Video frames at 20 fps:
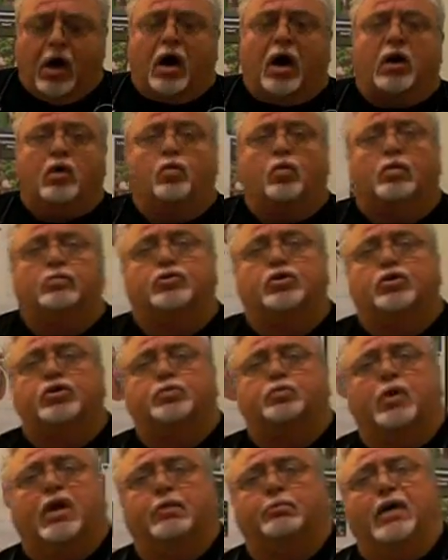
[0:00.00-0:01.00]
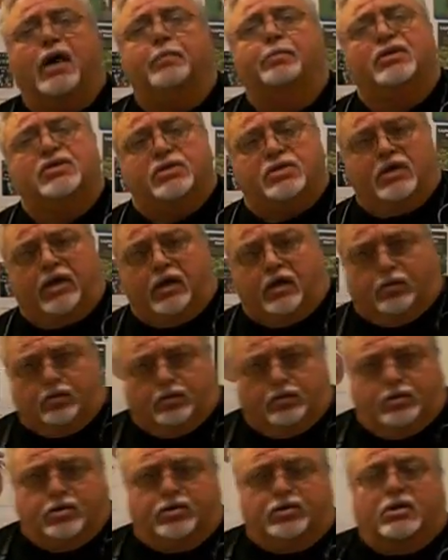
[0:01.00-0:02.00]
Heartworms are spread by
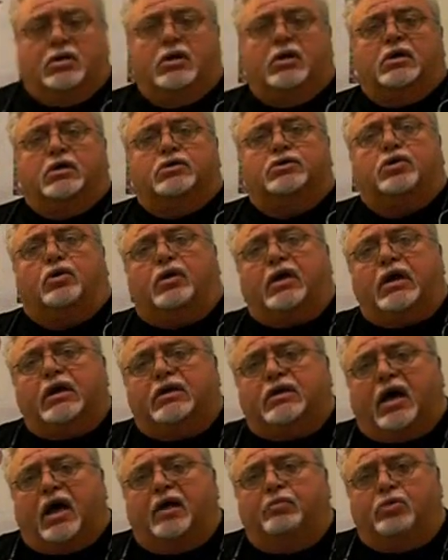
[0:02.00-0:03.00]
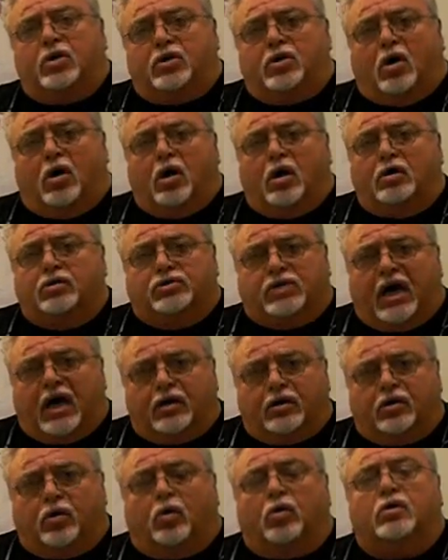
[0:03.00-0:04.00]
mosquitoes. So anytime your dog is
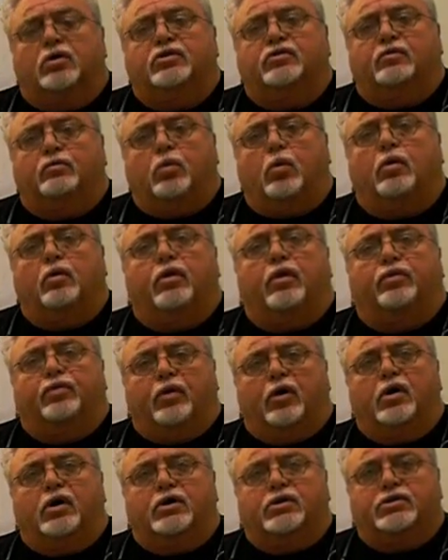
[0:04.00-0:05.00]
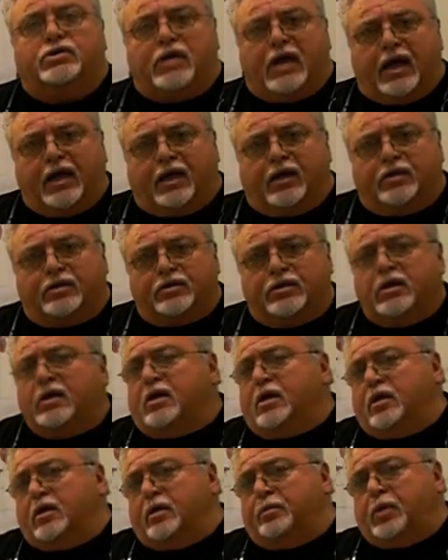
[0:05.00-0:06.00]
outdoors for more than 30 seconds,
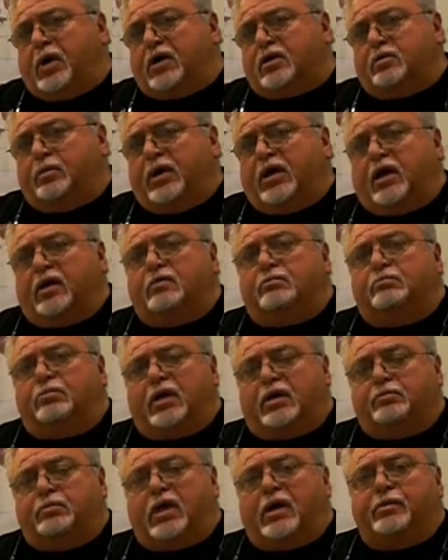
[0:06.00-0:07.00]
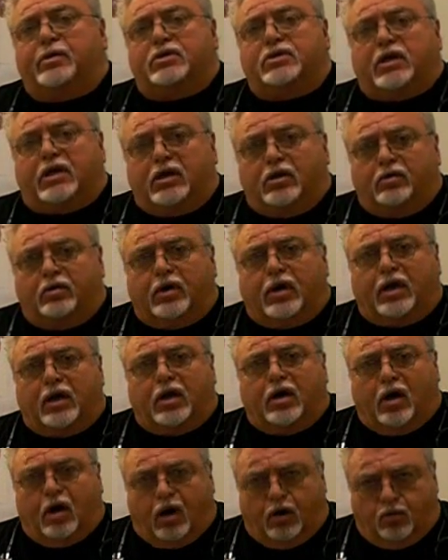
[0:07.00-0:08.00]
they're possibly getting bit by a mosquito and
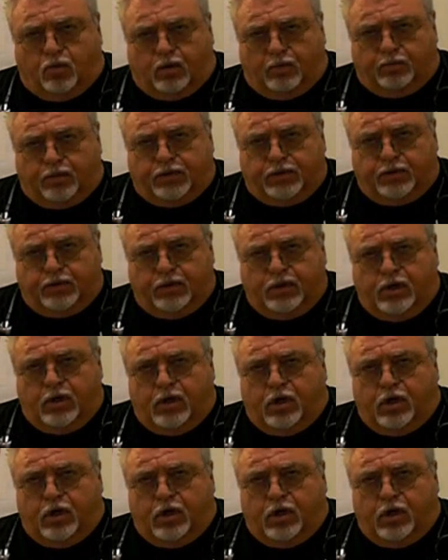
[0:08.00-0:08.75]
getting heartworms.